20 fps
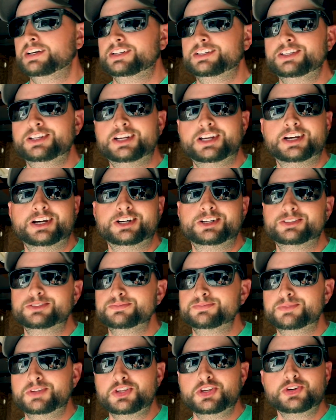you
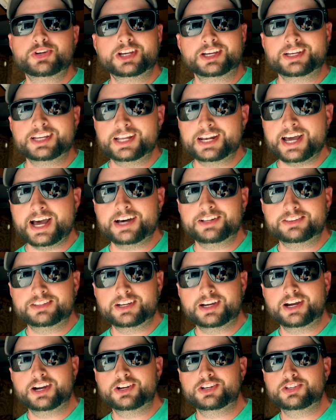know, you can get out
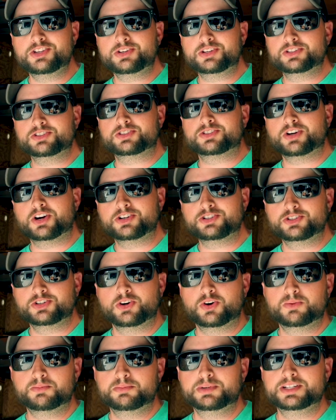there, you can start
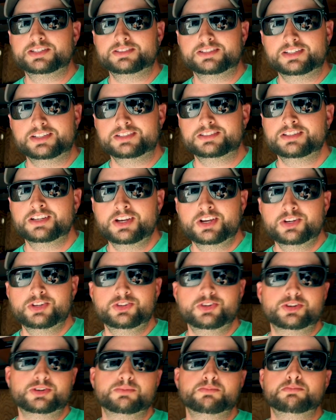your own business,
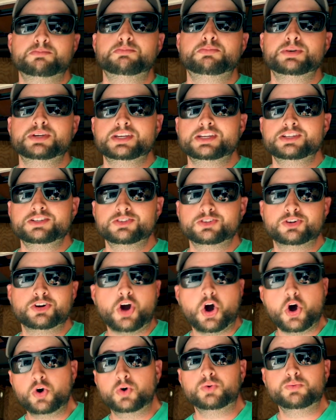you can be
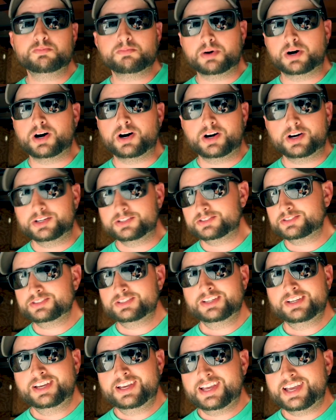your own
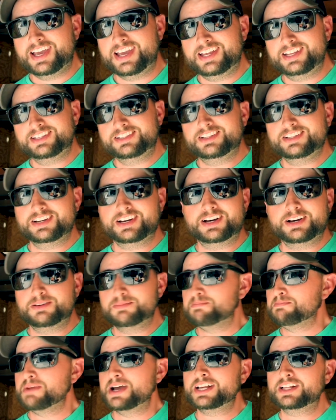boss, and
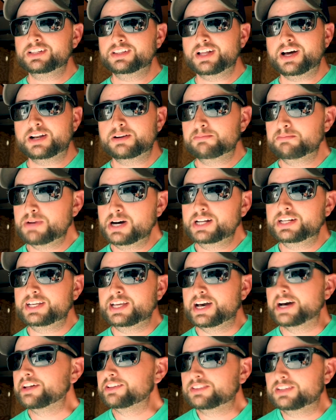make a lot of
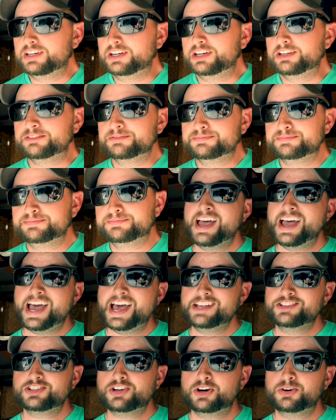money out there.
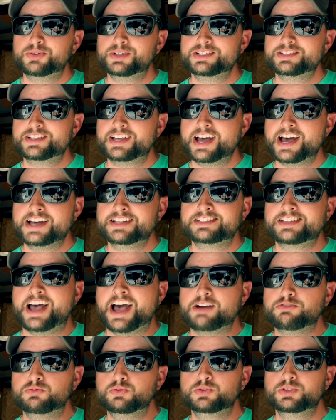As always, guys,
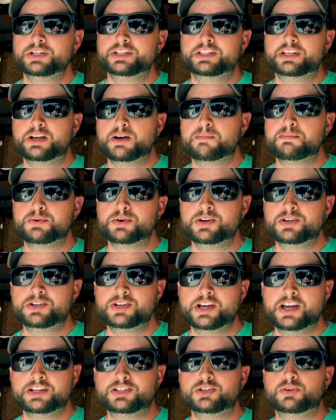I really
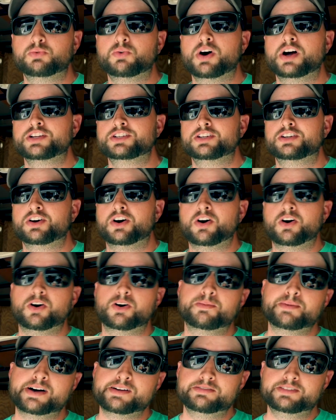appreciate you watching
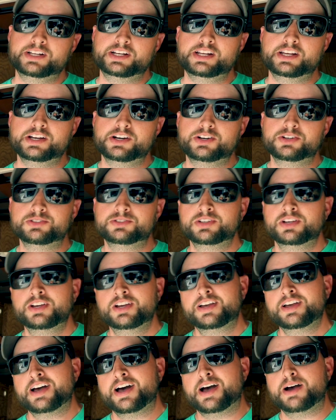all my videos.
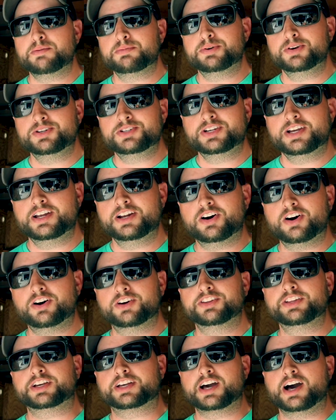I appreciate
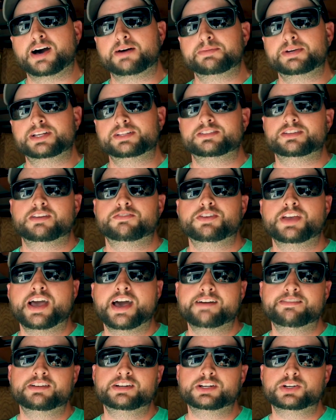all the comments. If you
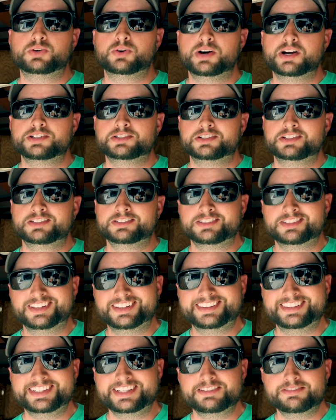have any questions,
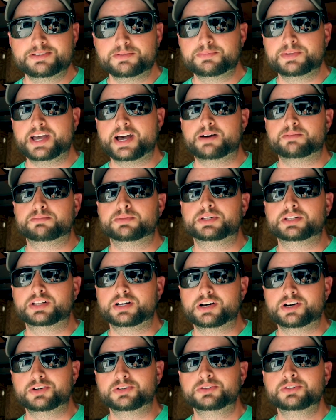leave them down
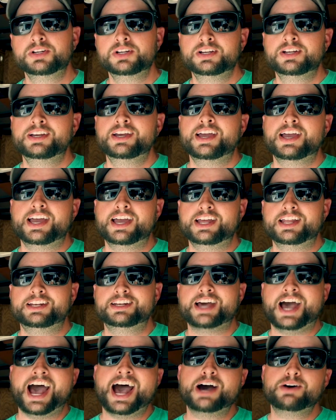below
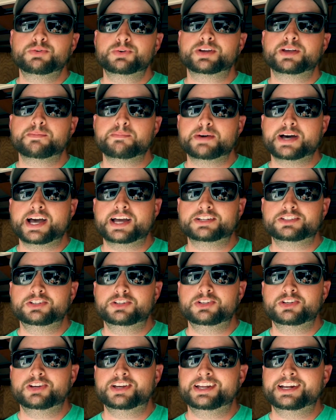and I will get back
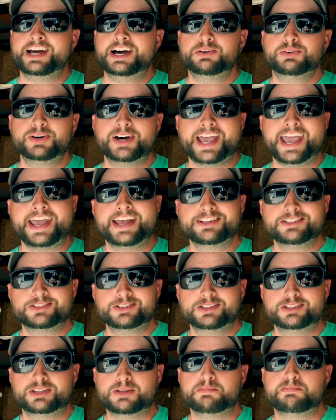to you and I will
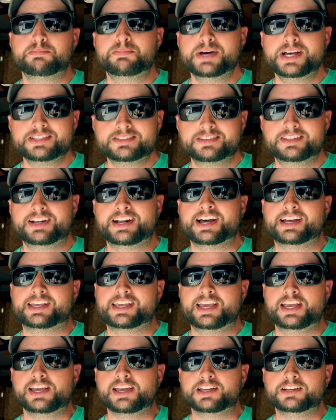answer it the best that I
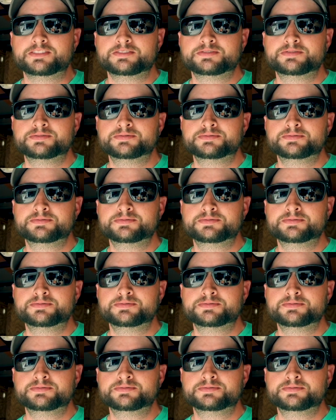can.